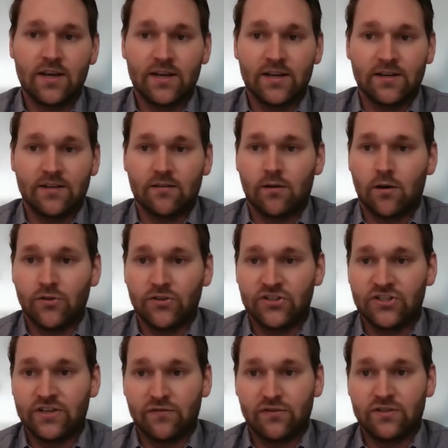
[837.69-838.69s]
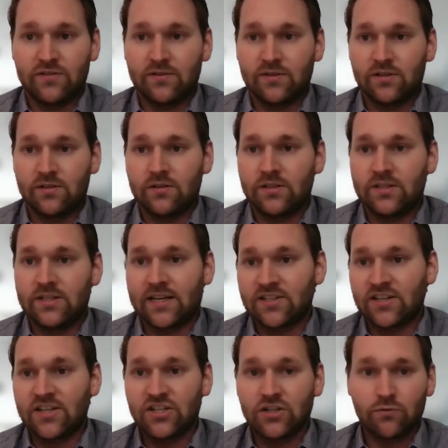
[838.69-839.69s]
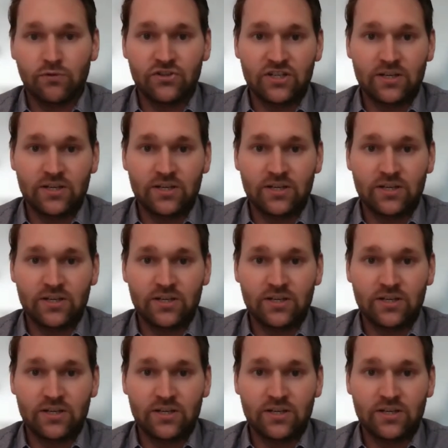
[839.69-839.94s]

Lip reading: and all these different taxation